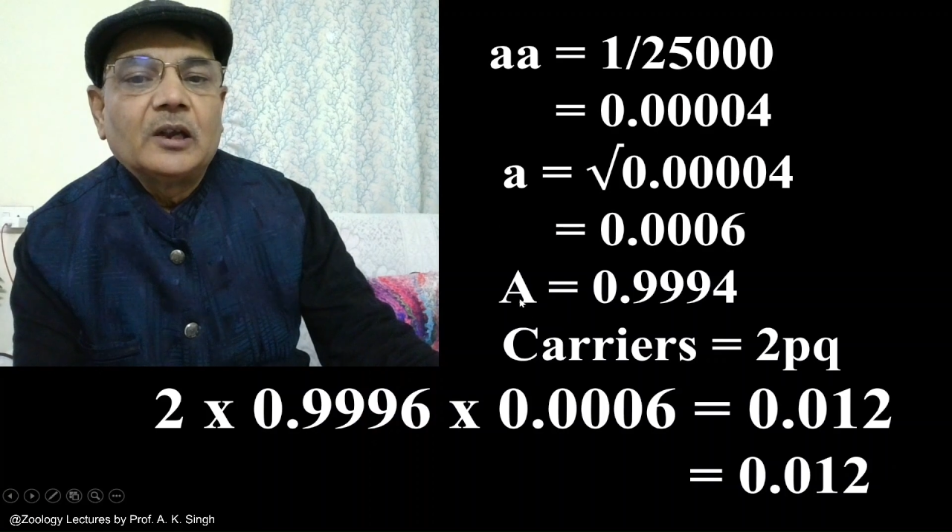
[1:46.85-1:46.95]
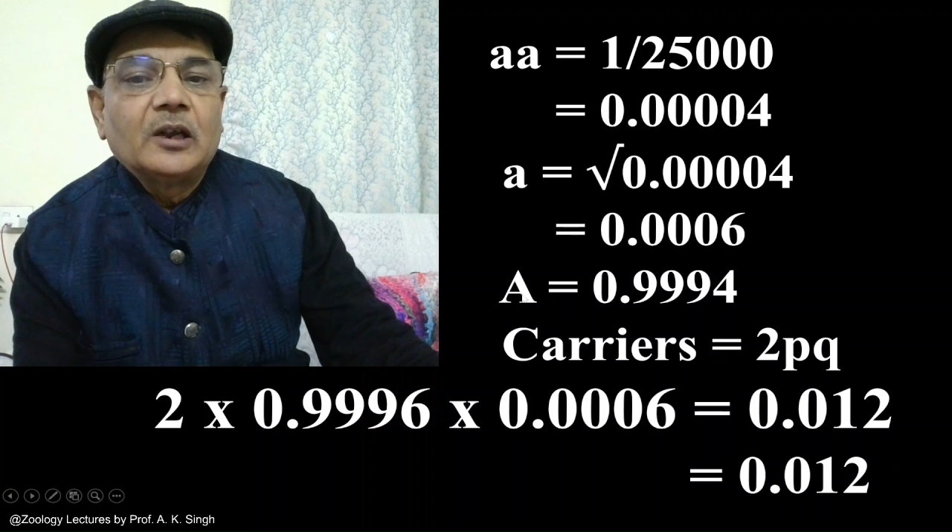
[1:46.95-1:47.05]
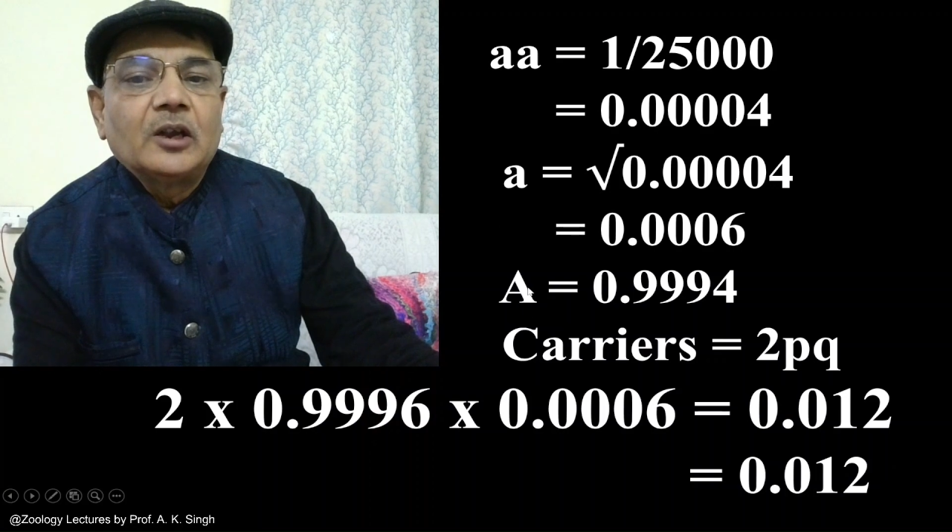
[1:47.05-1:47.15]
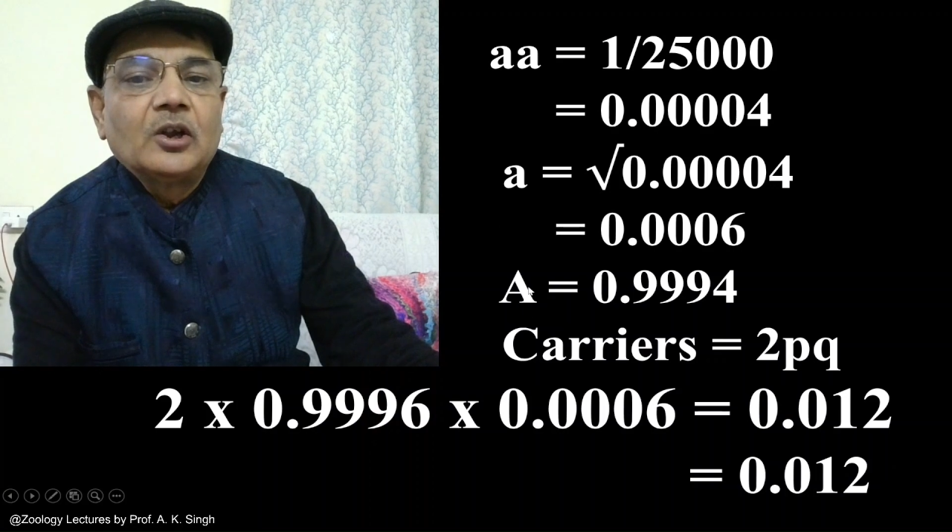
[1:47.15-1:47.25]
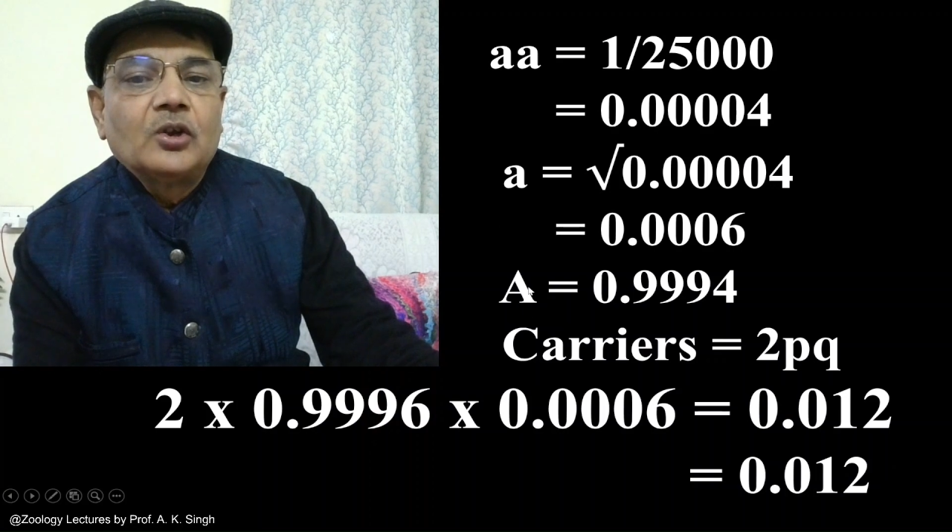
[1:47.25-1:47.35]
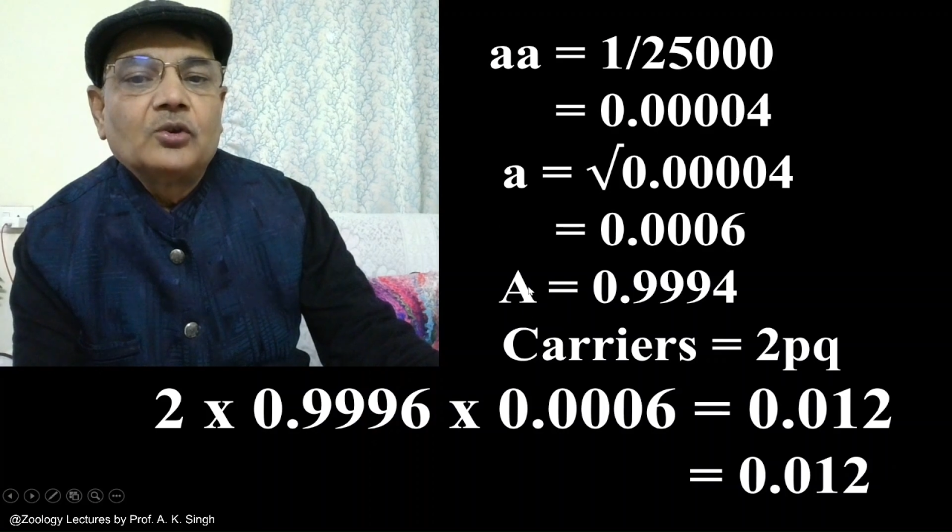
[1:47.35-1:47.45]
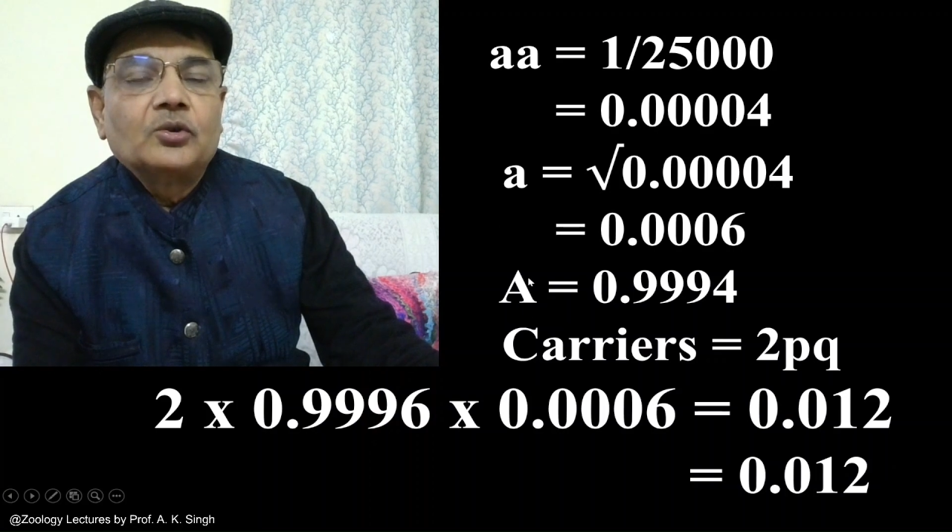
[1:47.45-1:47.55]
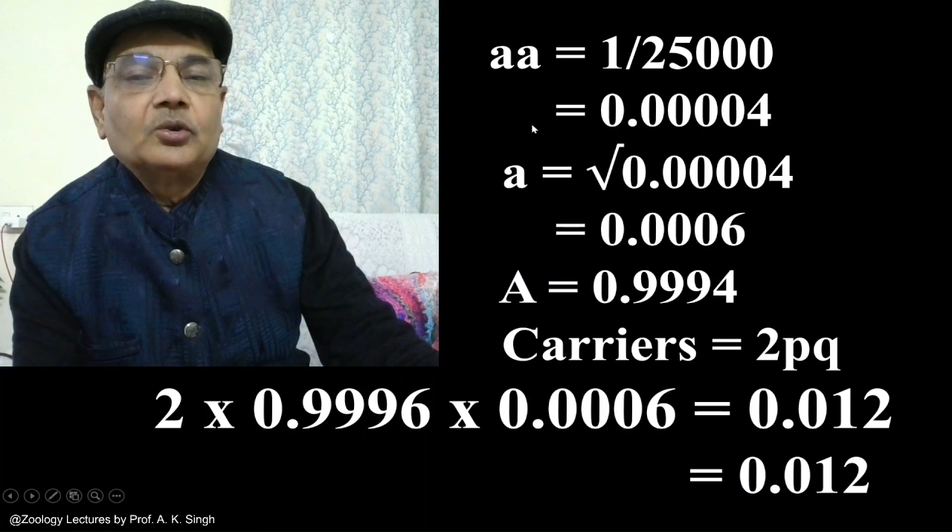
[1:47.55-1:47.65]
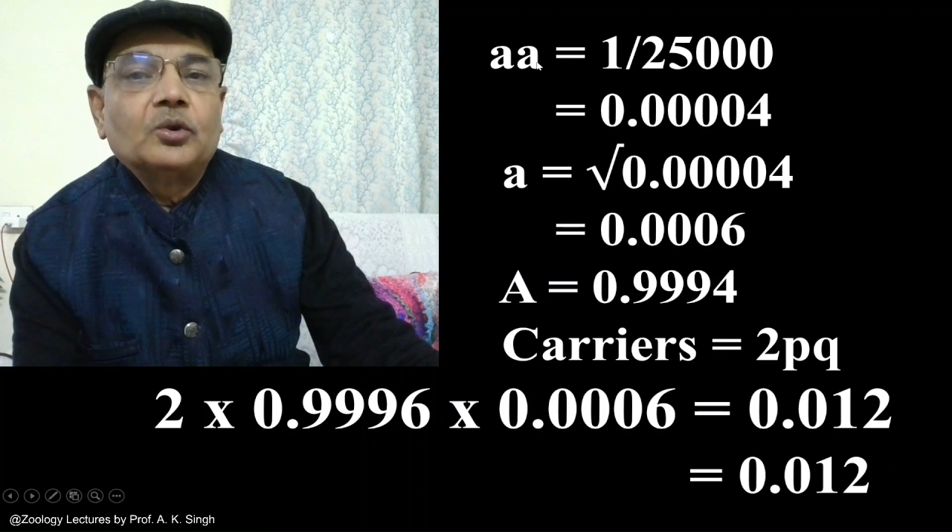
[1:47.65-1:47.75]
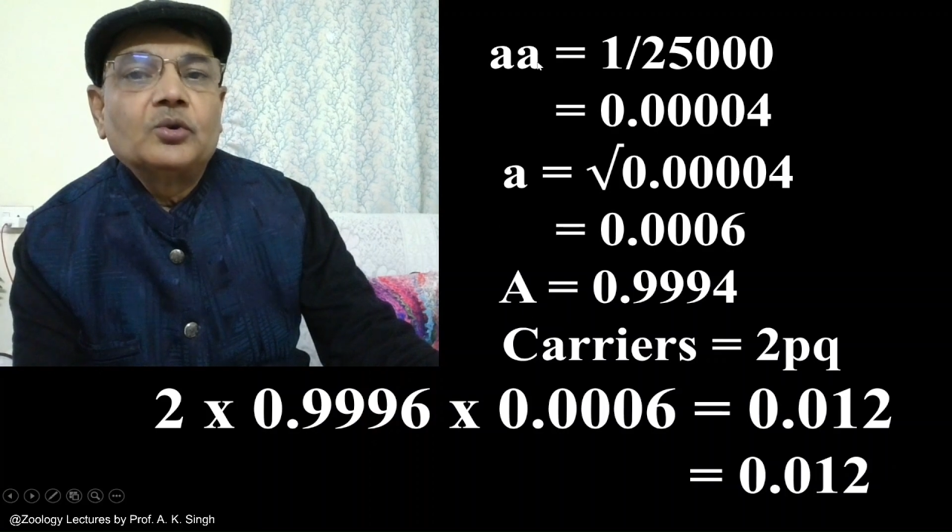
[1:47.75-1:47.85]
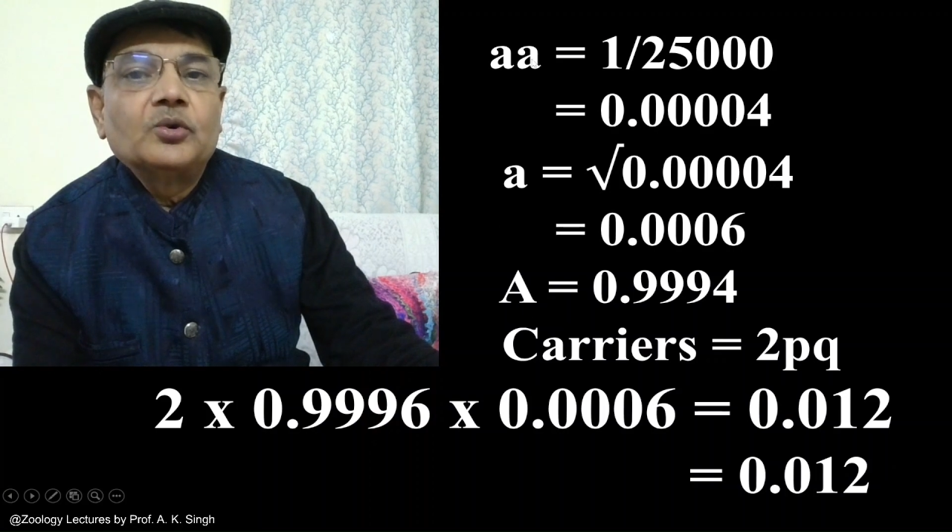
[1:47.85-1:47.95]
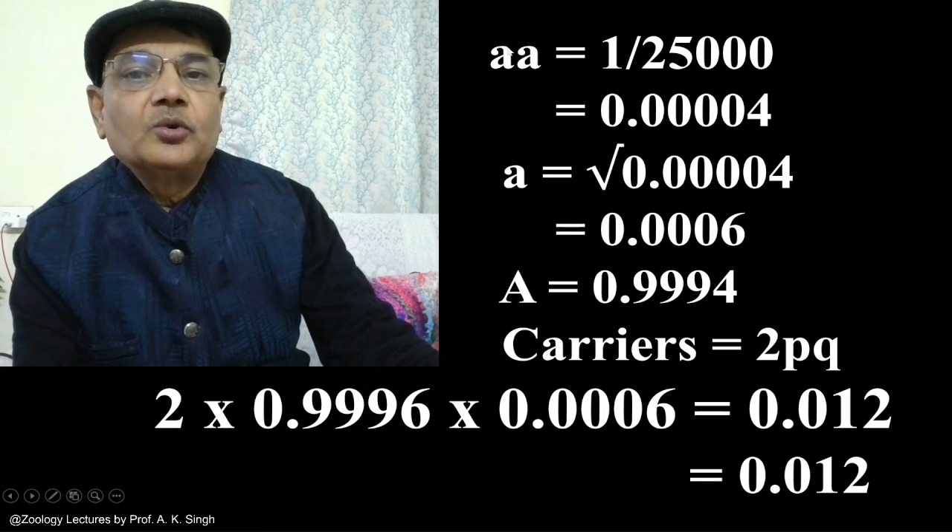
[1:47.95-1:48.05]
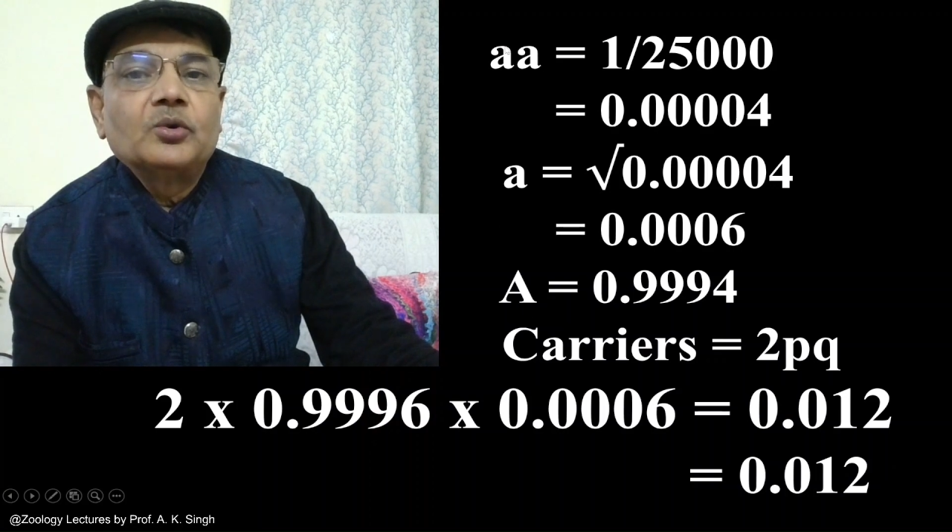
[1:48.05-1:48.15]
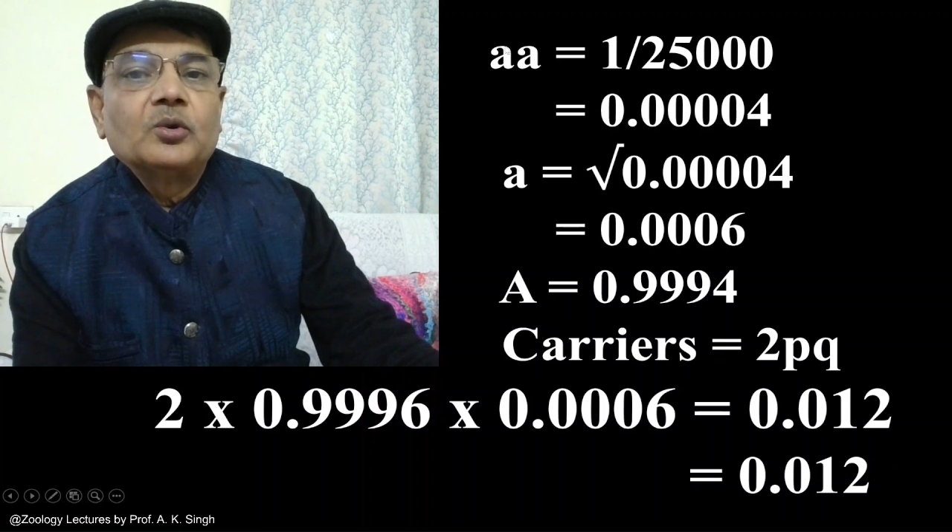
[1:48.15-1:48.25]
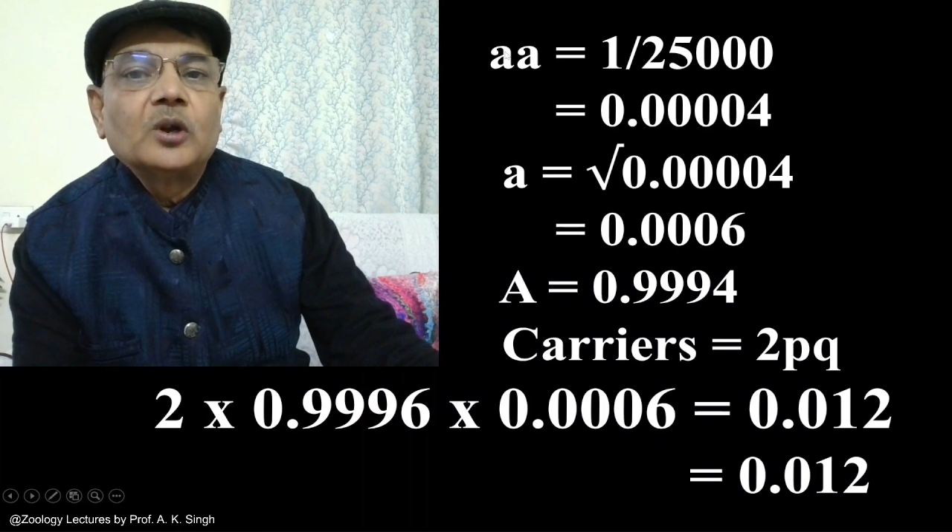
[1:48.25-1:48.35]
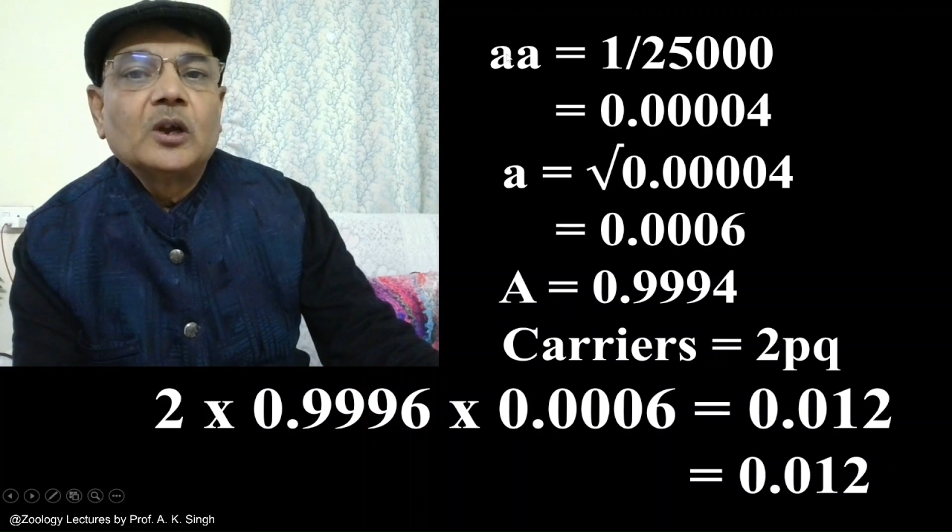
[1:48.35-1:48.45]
A. So, those who